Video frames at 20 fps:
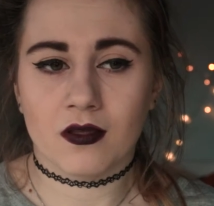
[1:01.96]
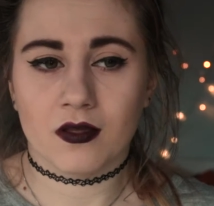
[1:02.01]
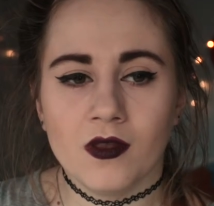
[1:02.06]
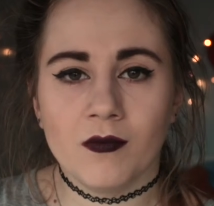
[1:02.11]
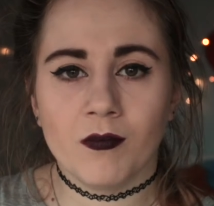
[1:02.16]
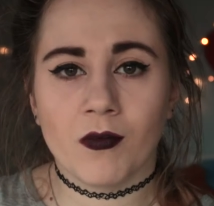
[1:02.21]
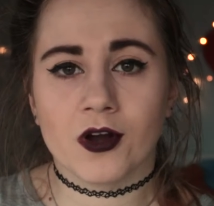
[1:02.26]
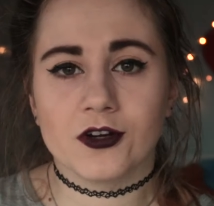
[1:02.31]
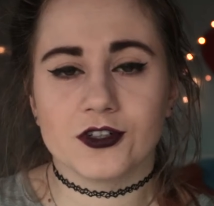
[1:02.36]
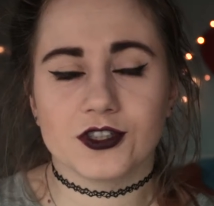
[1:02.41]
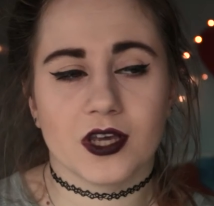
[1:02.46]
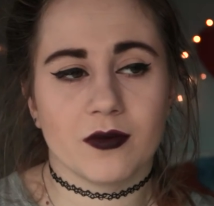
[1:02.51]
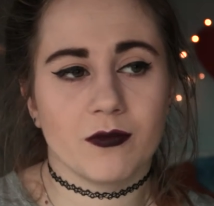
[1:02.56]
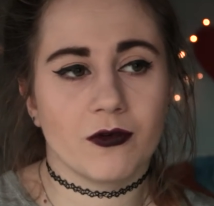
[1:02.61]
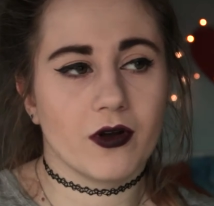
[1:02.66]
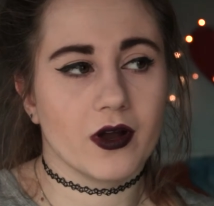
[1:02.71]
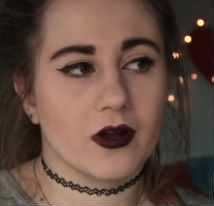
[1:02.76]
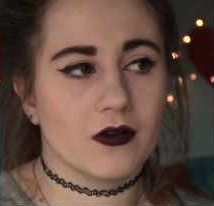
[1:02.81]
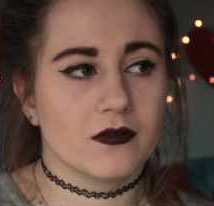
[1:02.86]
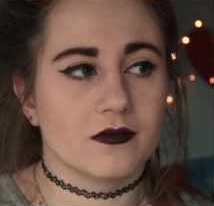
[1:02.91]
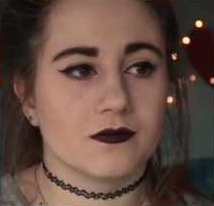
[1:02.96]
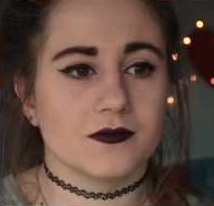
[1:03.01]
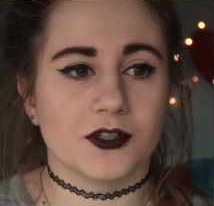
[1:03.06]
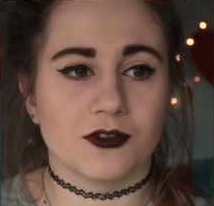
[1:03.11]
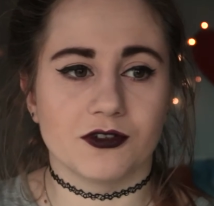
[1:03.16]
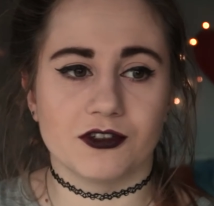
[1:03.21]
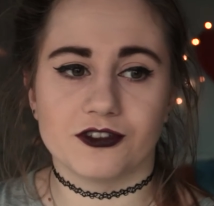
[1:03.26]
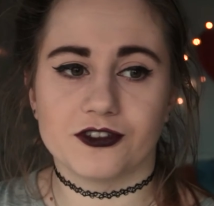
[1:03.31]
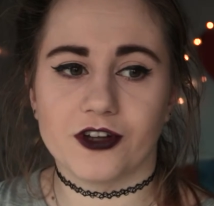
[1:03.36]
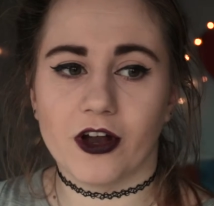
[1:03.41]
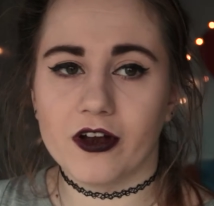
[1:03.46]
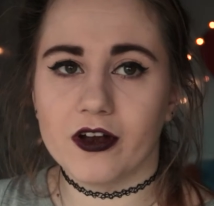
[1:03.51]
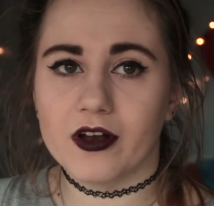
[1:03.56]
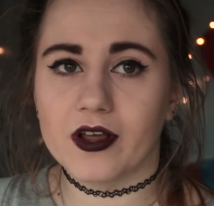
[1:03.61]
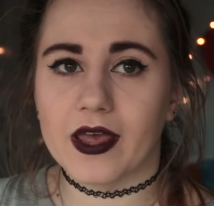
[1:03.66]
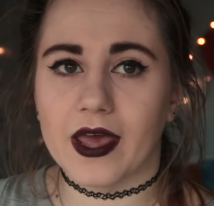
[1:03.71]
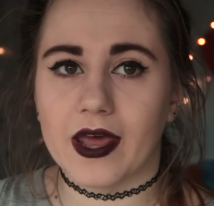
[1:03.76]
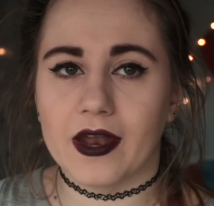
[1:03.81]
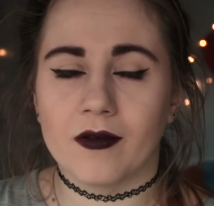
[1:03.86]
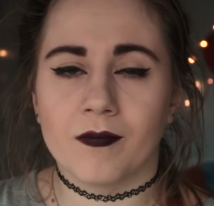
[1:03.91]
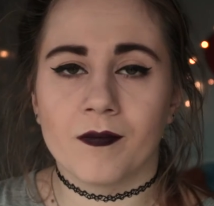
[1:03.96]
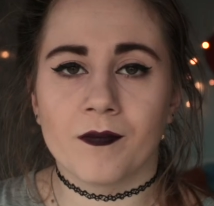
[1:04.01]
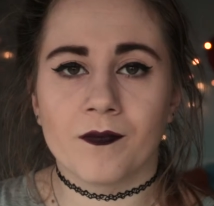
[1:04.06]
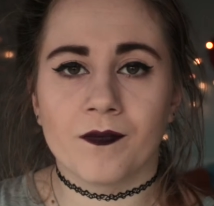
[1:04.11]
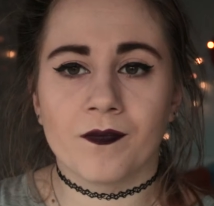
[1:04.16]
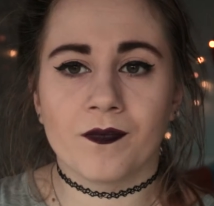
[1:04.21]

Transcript: And then March came around, uni started again.